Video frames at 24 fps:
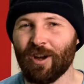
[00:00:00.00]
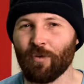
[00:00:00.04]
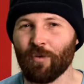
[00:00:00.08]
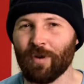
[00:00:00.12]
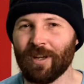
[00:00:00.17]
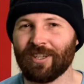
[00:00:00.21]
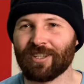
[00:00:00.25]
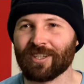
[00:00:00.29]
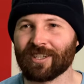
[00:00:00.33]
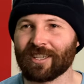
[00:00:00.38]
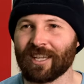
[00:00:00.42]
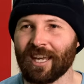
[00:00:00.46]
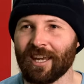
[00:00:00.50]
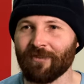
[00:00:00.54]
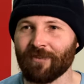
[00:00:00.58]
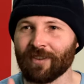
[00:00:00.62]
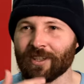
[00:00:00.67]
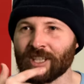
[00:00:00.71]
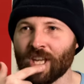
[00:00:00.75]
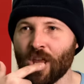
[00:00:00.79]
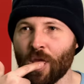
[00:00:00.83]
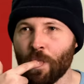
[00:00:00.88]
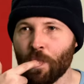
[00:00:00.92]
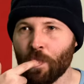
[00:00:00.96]
We just get
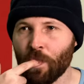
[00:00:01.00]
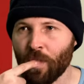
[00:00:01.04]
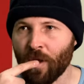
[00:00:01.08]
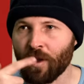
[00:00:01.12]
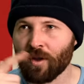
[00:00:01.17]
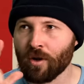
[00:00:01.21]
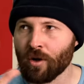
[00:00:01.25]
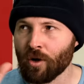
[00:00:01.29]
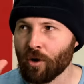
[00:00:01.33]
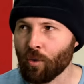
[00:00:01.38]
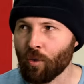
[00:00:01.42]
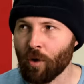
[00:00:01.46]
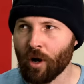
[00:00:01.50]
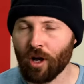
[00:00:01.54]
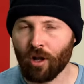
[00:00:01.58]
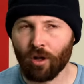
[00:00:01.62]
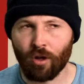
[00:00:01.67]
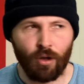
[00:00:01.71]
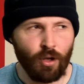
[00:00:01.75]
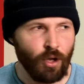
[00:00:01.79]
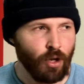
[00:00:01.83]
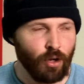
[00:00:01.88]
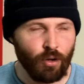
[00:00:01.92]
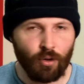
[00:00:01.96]
this,
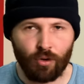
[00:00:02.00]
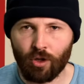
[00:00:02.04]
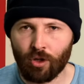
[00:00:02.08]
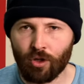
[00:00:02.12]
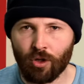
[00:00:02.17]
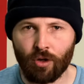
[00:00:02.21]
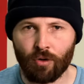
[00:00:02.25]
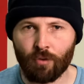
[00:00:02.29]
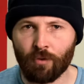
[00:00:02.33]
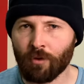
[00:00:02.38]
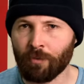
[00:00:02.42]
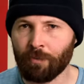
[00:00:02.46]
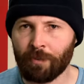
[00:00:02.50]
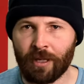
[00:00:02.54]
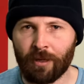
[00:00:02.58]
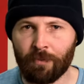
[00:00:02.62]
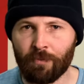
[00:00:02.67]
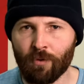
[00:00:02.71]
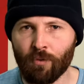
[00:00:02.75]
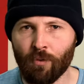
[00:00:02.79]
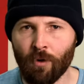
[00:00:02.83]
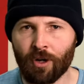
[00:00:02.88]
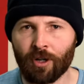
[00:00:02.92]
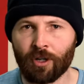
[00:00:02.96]
well, you know, will
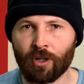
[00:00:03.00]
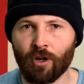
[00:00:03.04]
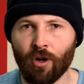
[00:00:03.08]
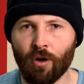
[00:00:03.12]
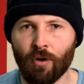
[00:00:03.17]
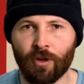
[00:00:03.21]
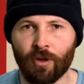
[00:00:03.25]
people want to go